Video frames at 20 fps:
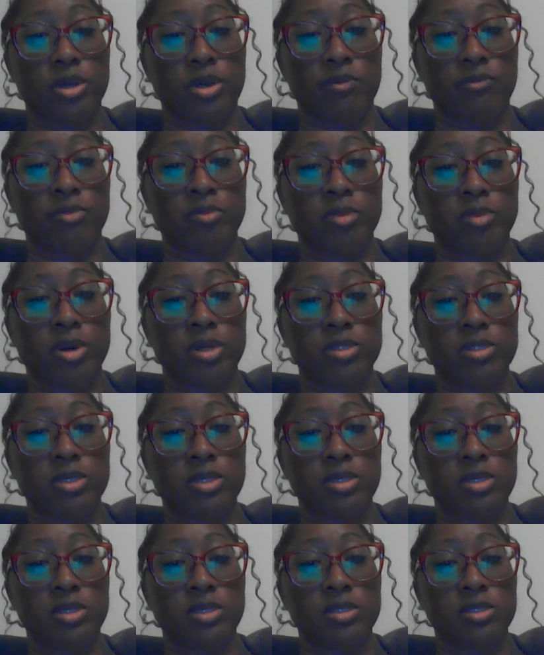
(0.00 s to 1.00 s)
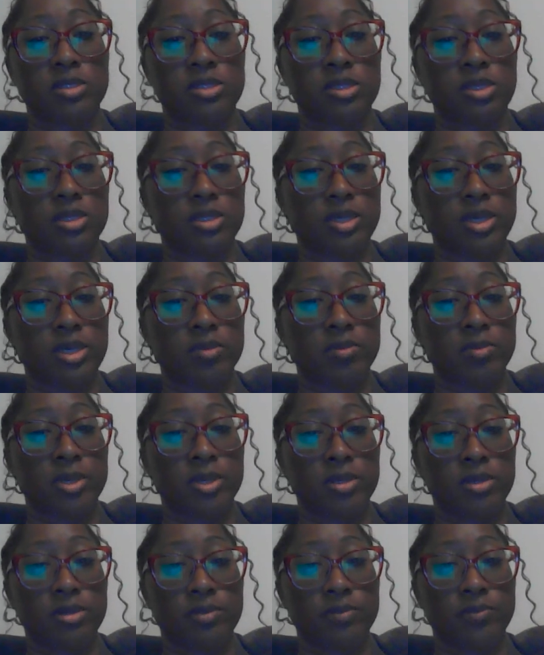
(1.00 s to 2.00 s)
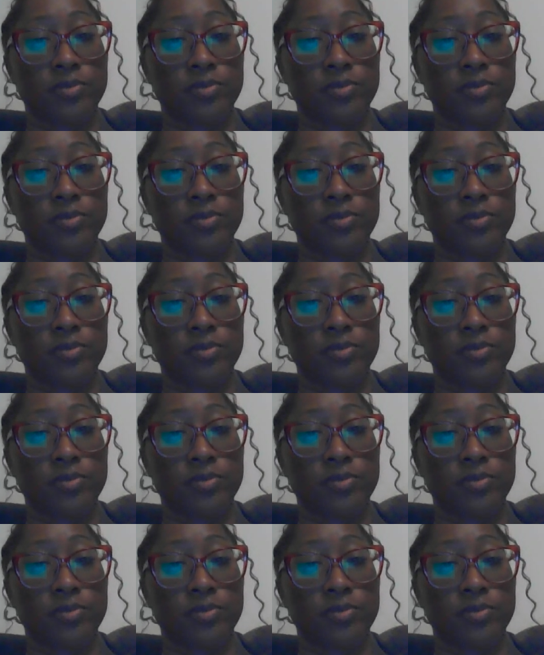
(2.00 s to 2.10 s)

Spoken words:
of Martin Seligman,